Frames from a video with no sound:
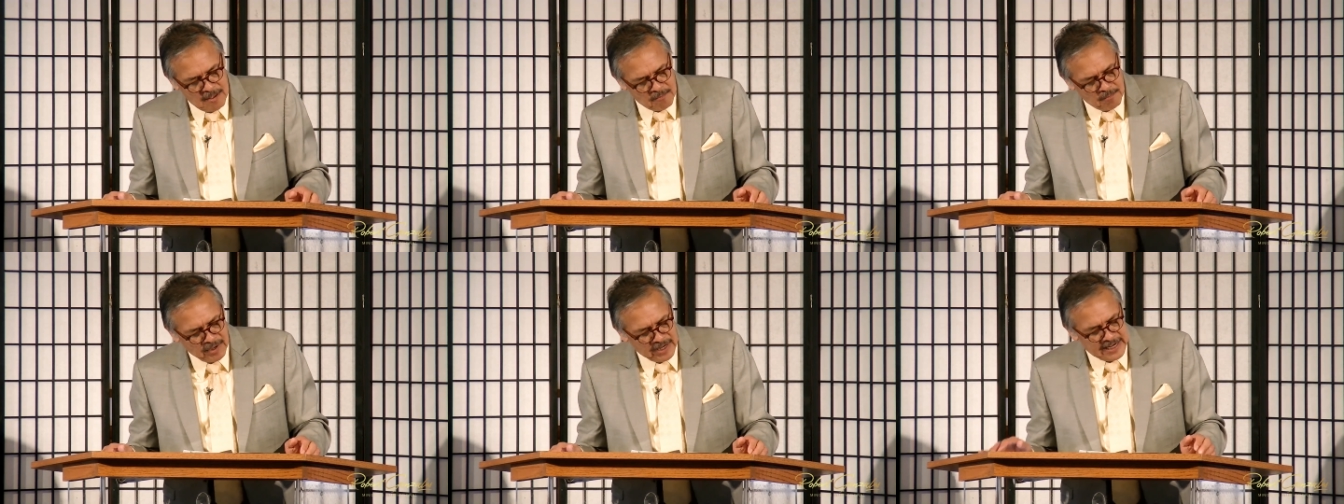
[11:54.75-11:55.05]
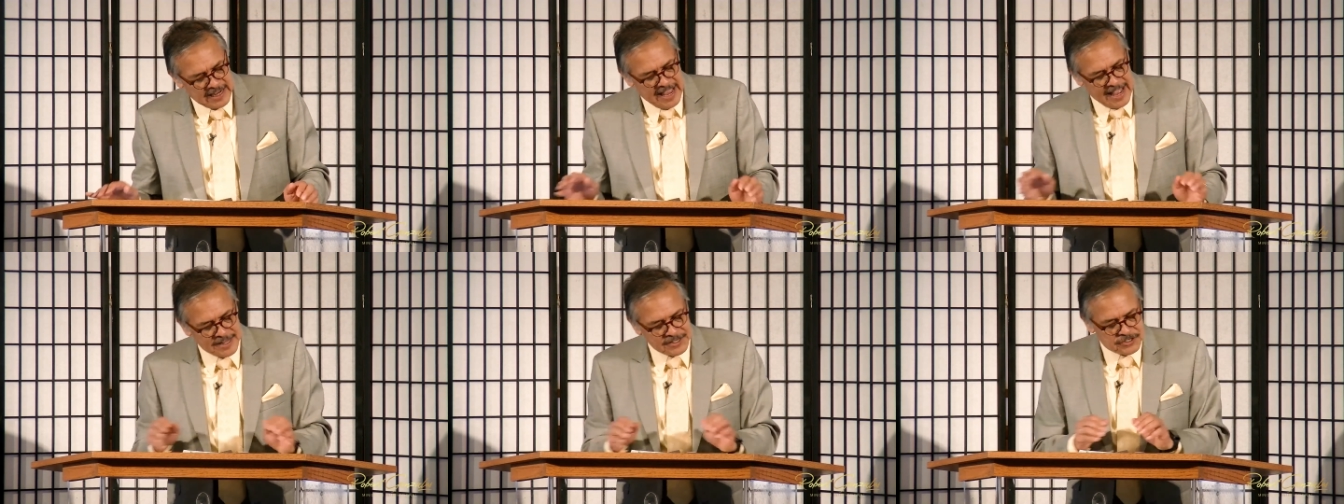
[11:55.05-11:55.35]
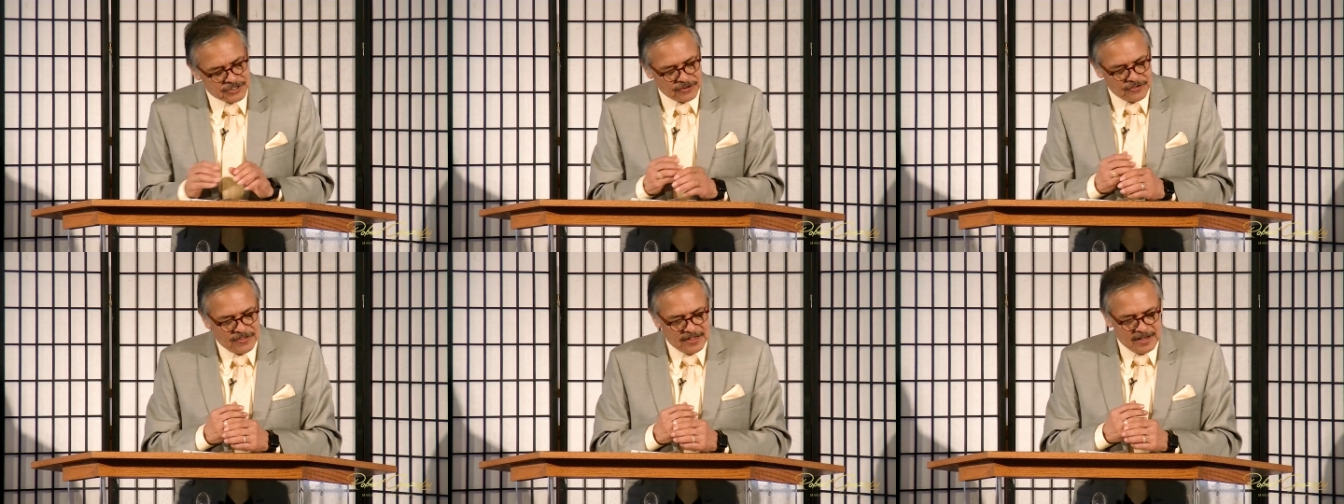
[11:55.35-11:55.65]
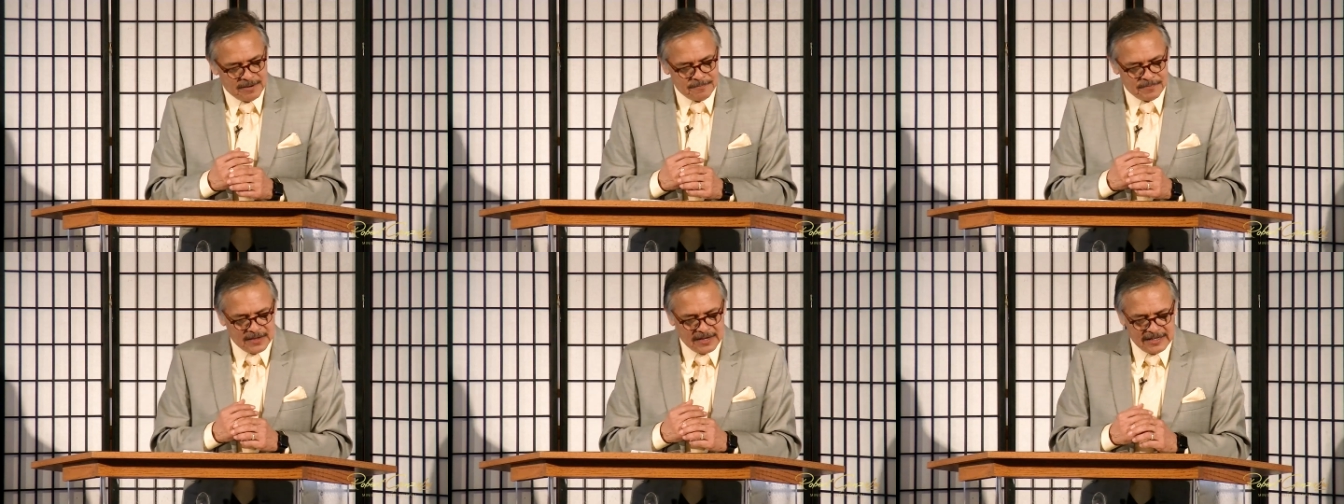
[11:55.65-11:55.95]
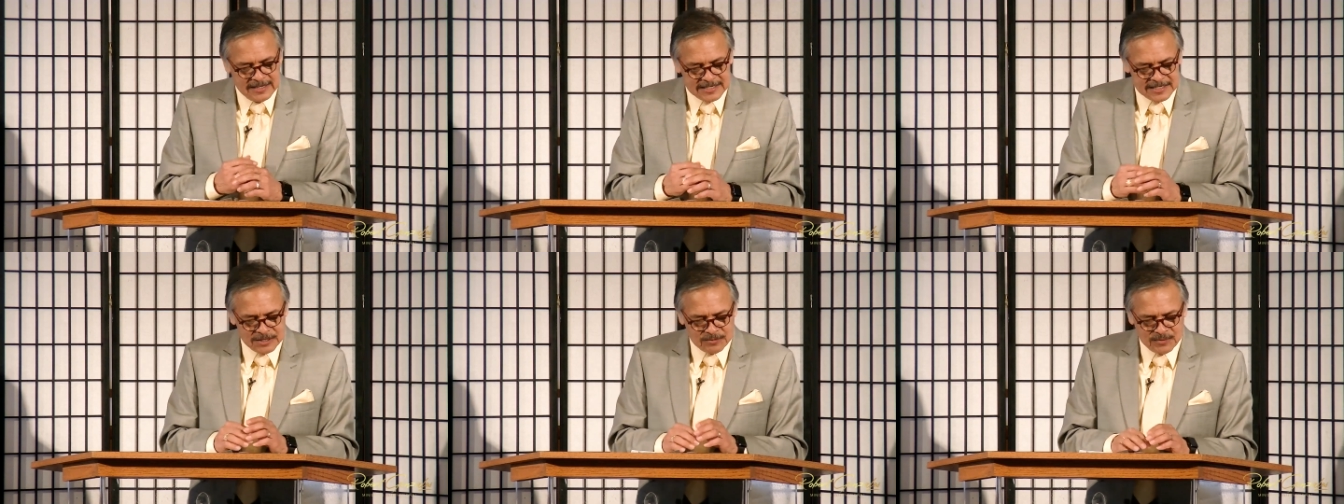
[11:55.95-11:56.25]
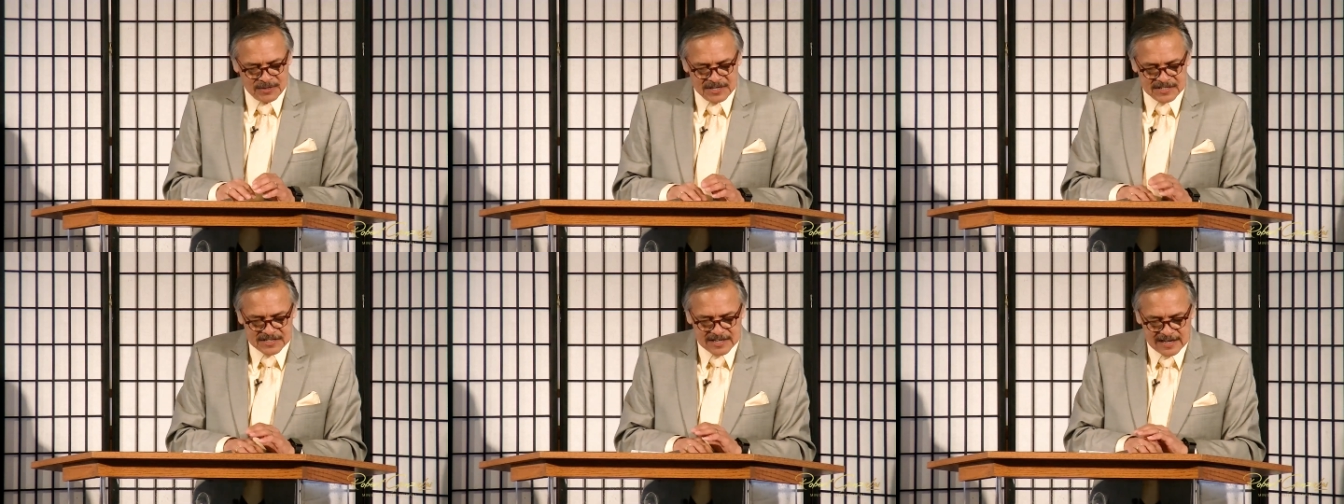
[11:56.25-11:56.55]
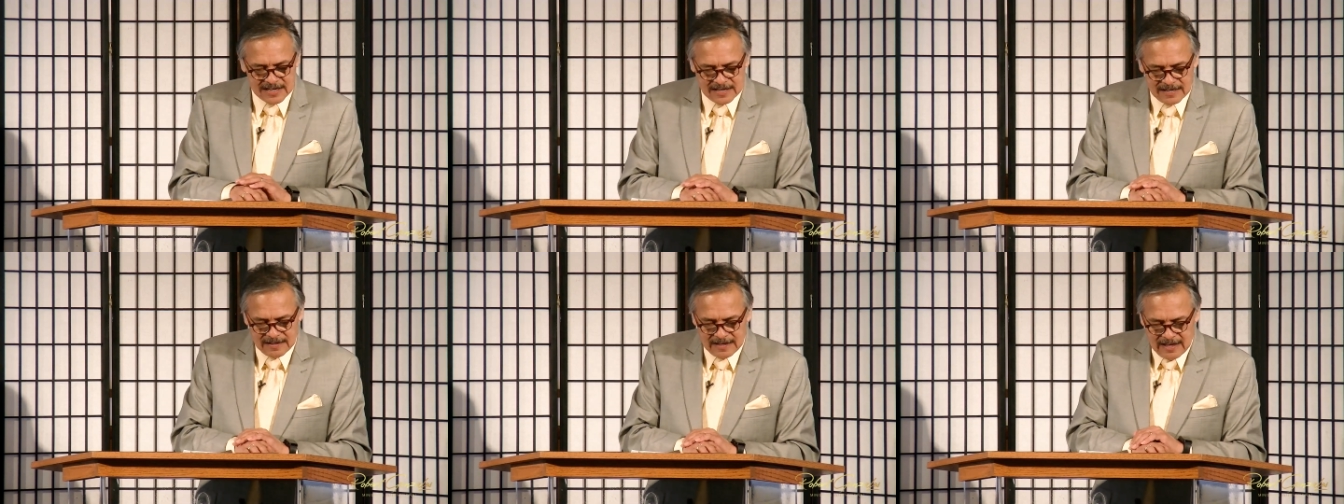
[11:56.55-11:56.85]
But he answered them, and listen what he
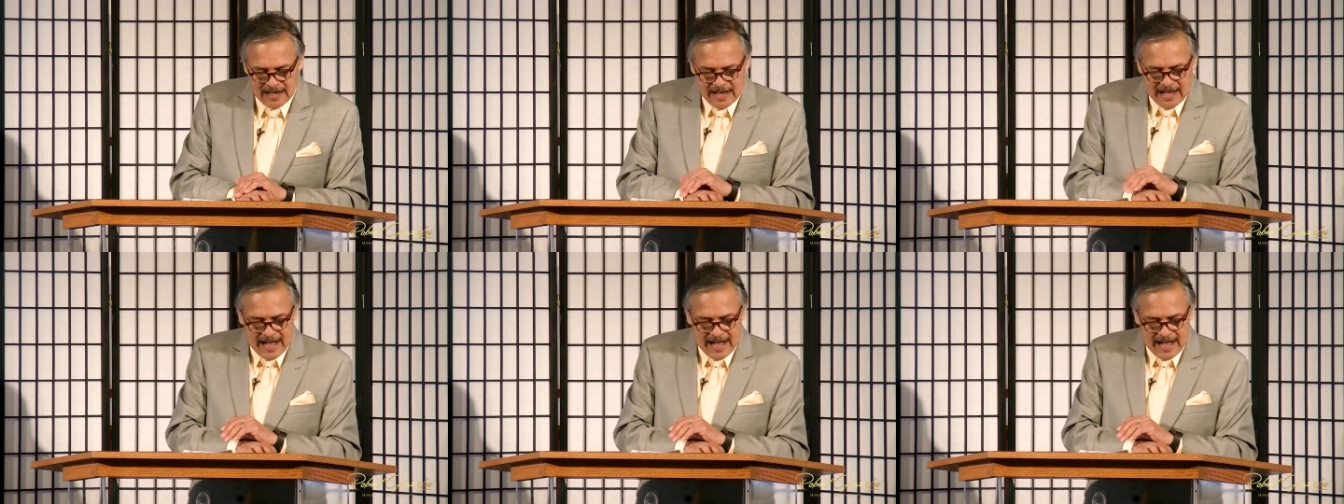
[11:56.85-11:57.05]
said,